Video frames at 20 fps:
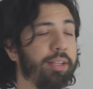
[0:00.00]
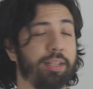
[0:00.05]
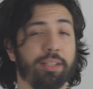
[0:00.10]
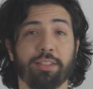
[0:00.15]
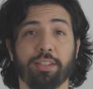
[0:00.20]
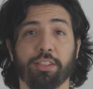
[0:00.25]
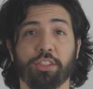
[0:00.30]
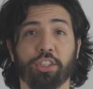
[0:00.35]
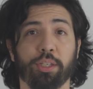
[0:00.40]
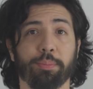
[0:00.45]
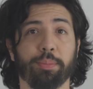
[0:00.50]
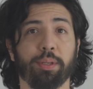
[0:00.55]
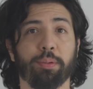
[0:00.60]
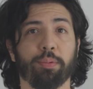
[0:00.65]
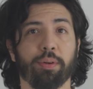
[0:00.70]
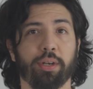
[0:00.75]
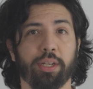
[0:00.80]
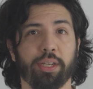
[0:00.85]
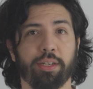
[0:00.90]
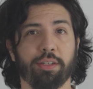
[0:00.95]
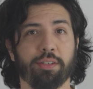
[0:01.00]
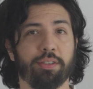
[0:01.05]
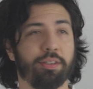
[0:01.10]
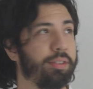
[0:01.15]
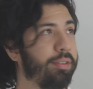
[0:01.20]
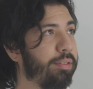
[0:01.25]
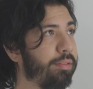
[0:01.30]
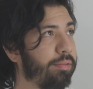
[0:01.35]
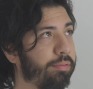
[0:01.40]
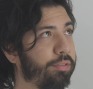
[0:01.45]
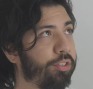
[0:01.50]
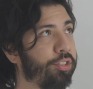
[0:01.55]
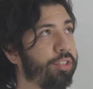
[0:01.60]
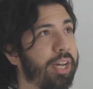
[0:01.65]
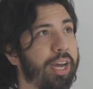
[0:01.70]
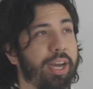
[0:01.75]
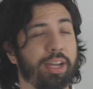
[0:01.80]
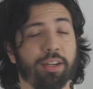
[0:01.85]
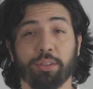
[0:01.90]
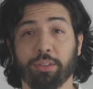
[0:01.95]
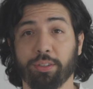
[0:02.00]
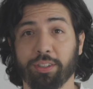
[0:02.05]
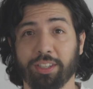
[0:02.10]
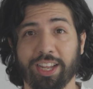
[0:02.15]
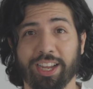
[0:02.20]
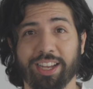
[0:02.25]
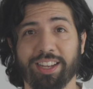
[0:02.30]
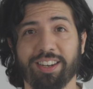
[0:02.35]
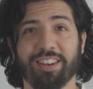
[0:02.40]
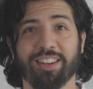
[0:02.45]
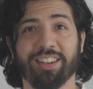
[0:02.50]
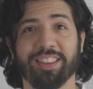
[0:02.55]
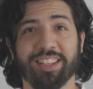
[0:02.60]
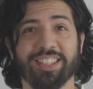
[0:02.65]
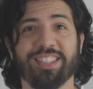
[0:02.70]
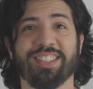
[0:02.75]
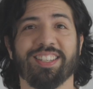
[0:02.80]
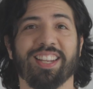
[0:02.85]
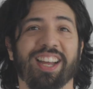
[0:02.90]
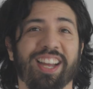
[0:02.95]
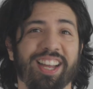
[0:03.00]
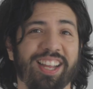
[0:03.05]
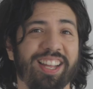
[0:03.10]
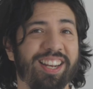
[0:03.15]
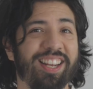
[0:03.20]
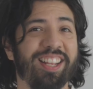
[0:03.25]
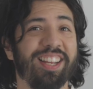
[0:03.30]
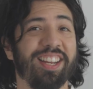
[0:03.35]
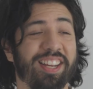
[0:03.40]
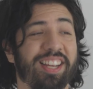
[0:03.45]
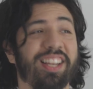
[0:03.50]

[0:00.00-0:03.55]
It's a Jimmy rigged style light on this side.